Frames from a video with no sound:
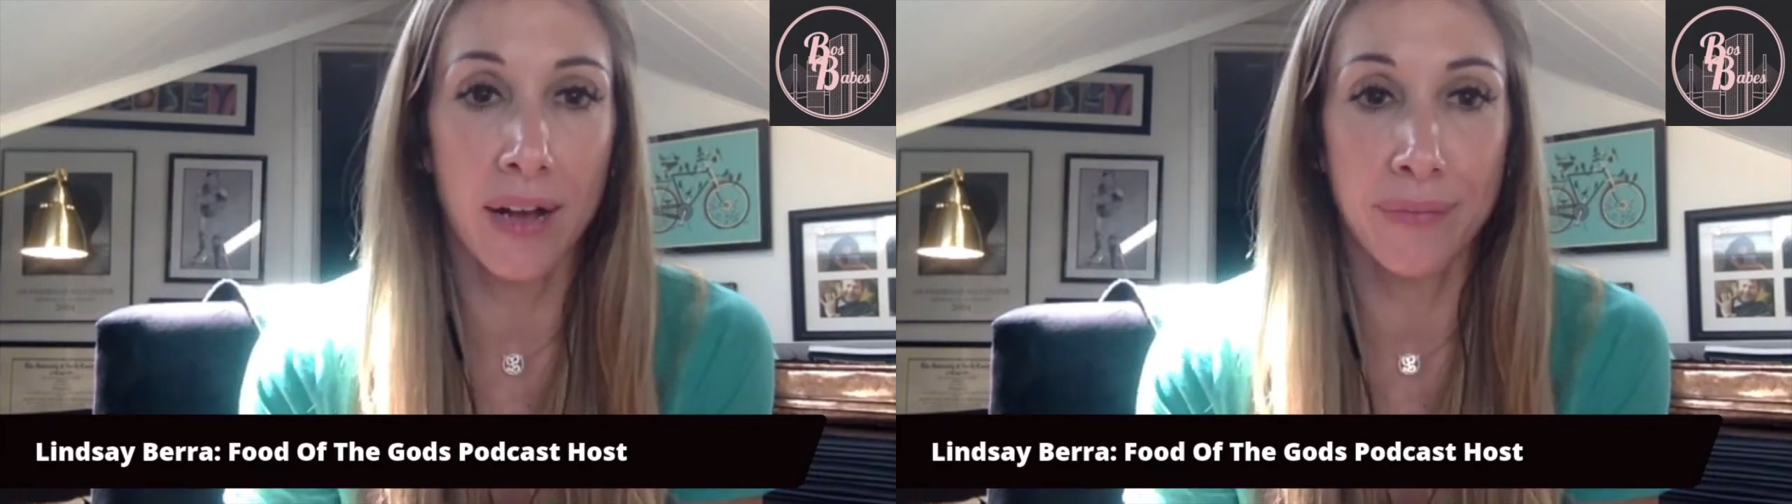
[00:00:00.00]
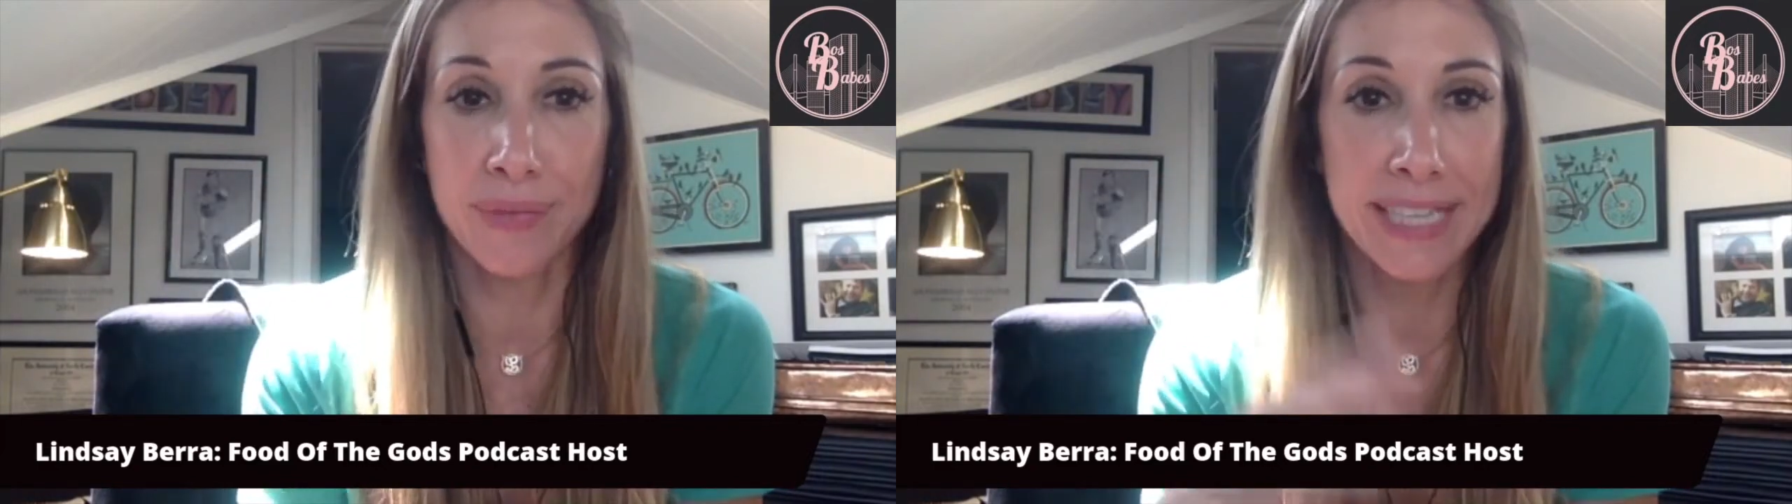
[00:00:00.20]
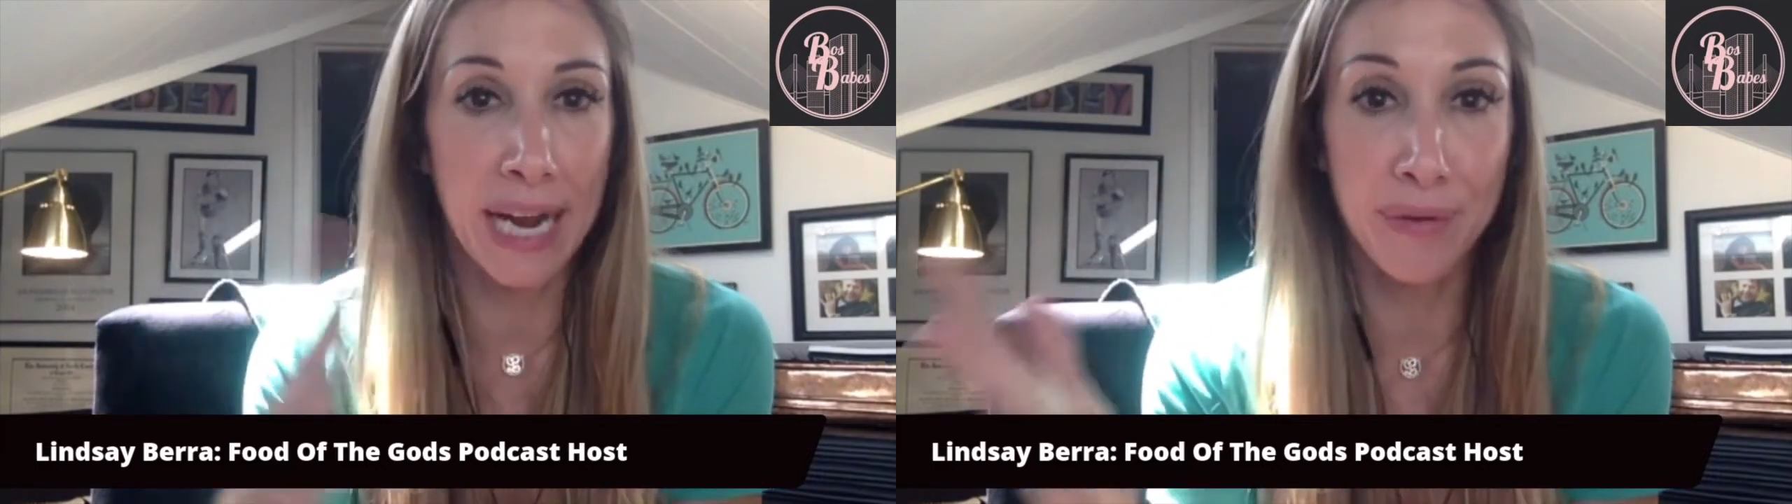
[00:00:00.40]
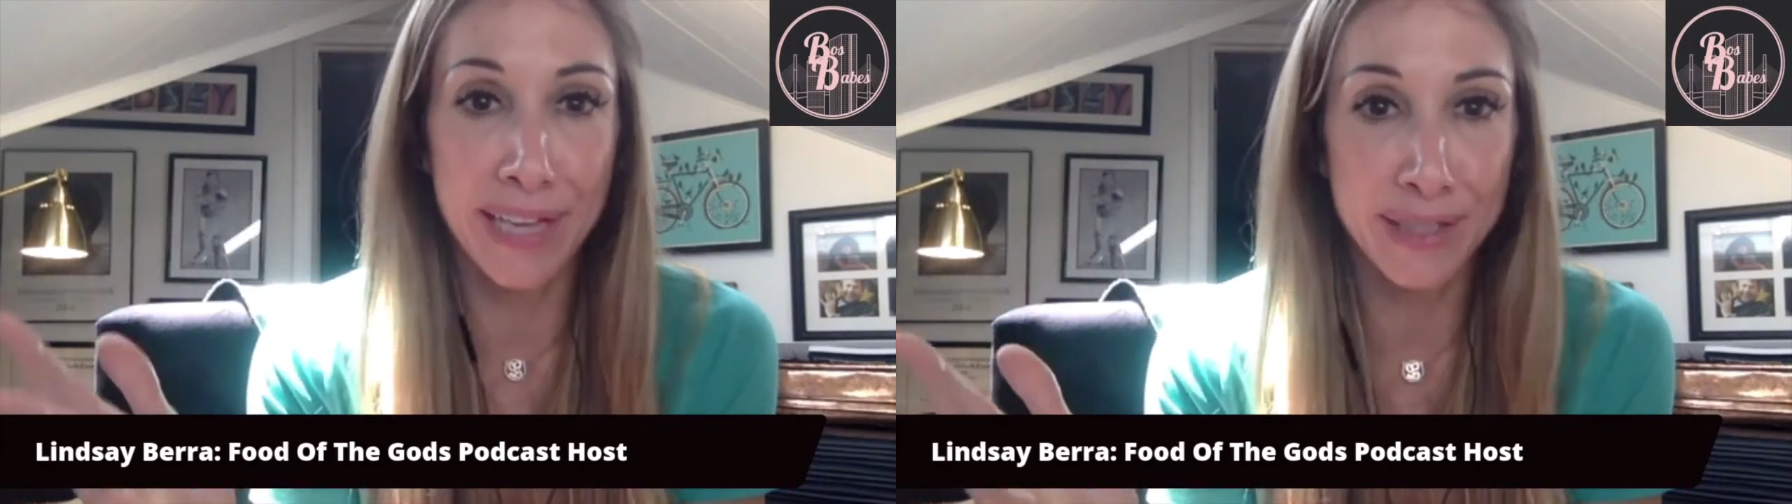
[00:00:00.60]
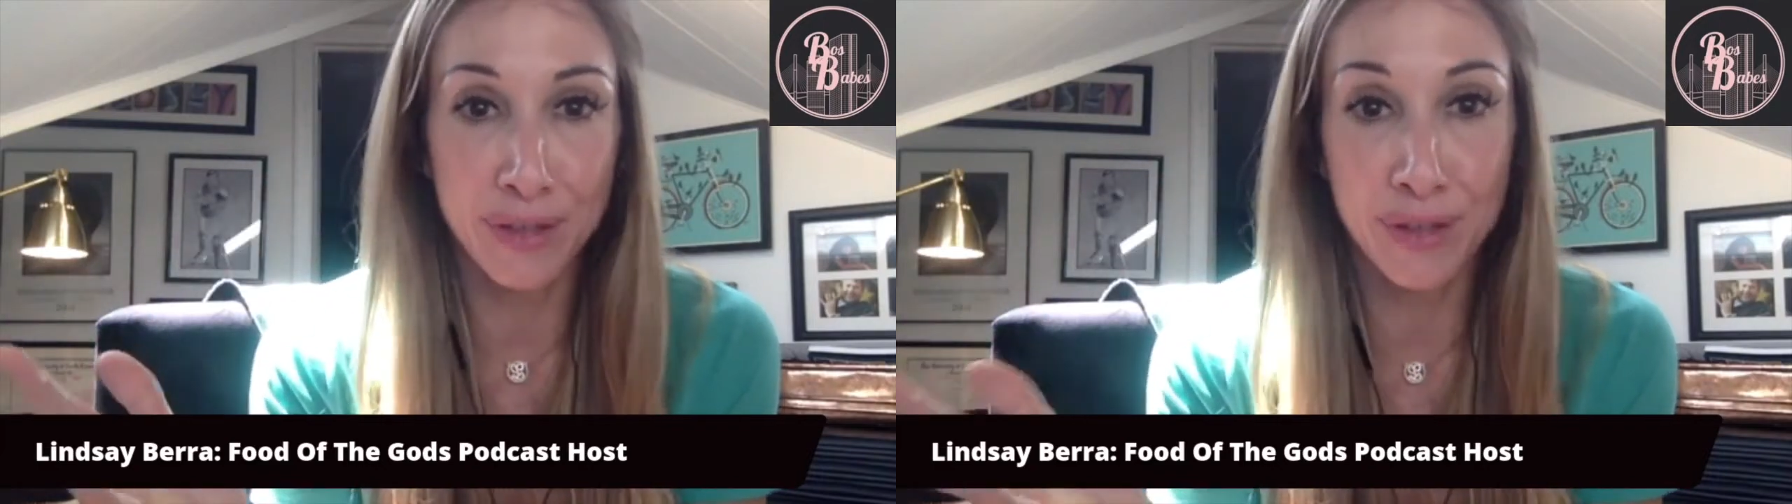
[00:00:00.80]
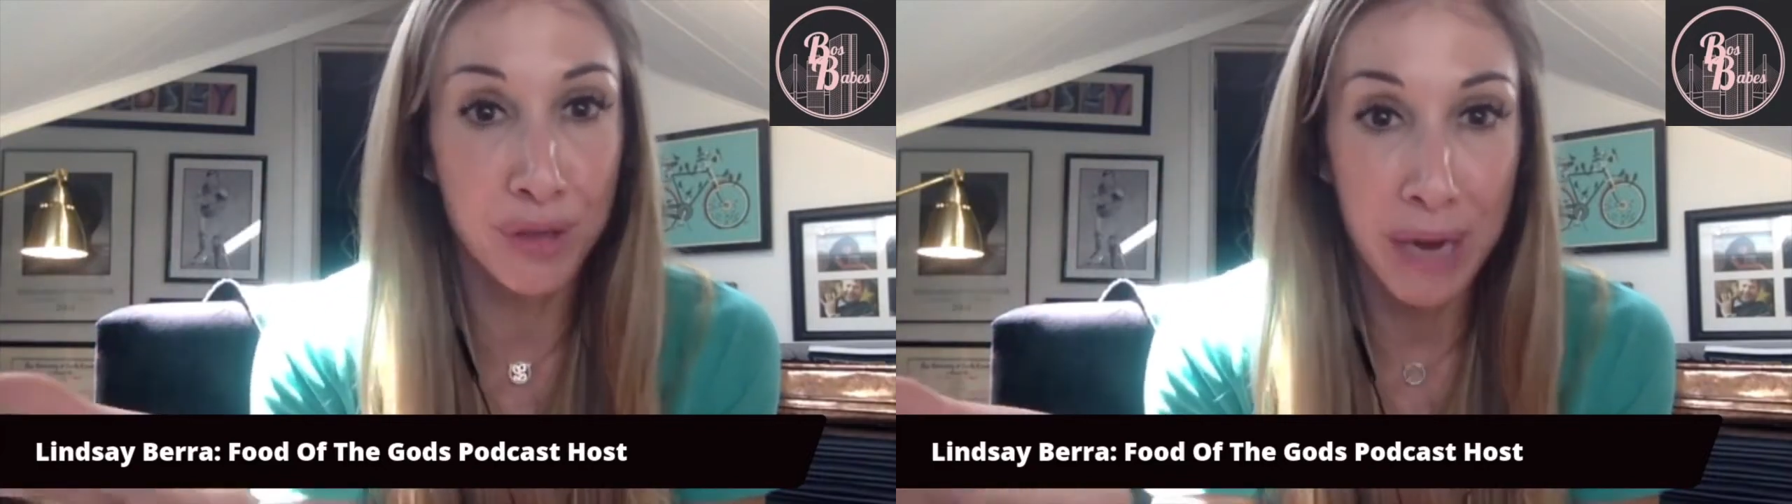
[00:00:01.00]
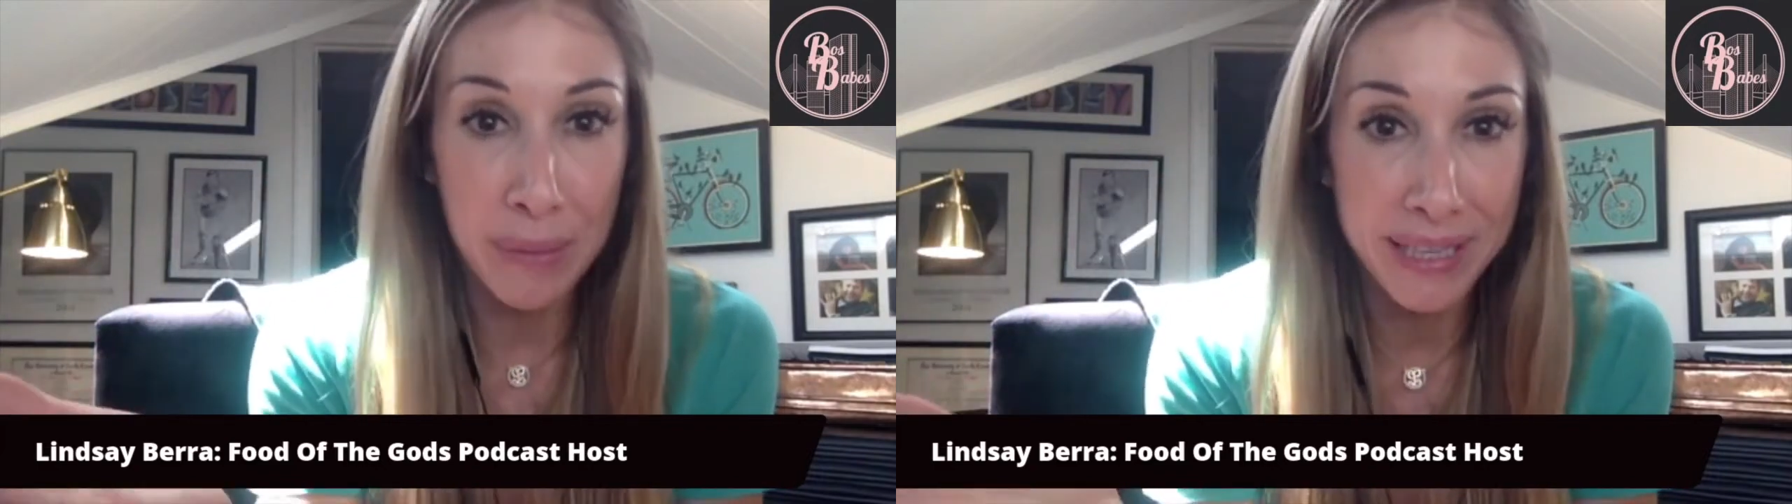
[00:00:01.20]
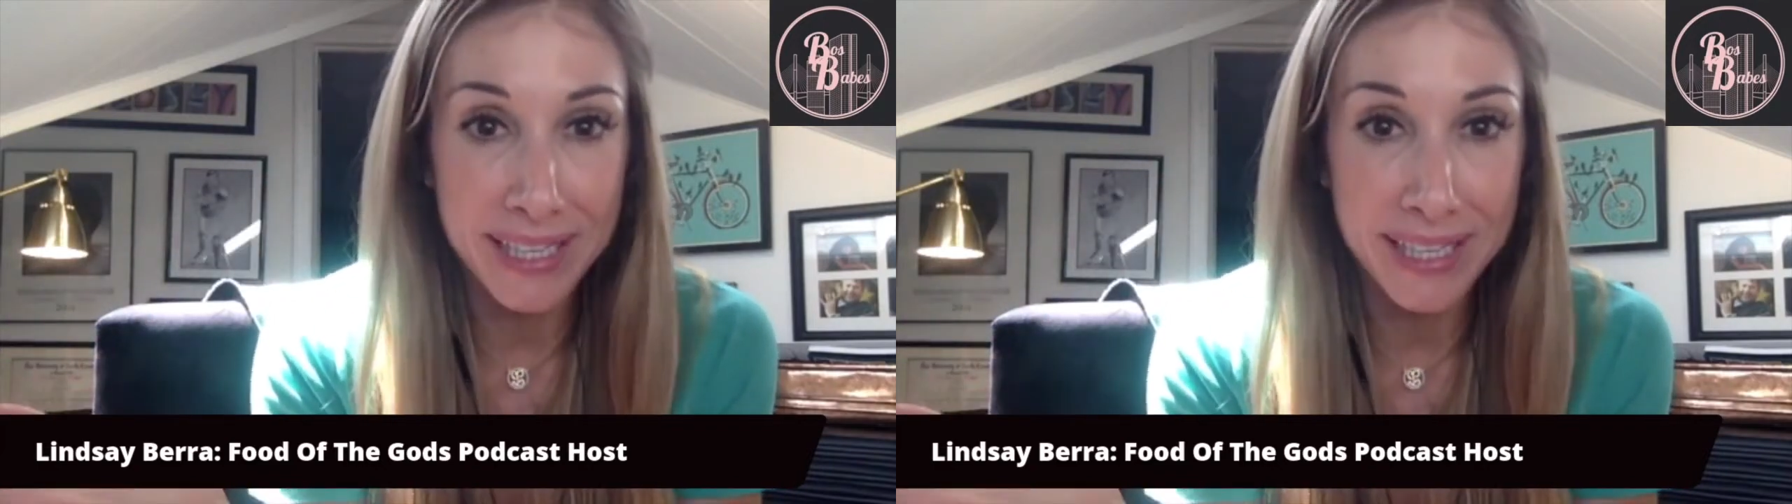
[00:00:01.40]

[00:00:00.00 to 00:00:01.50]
Stamp collectors who might be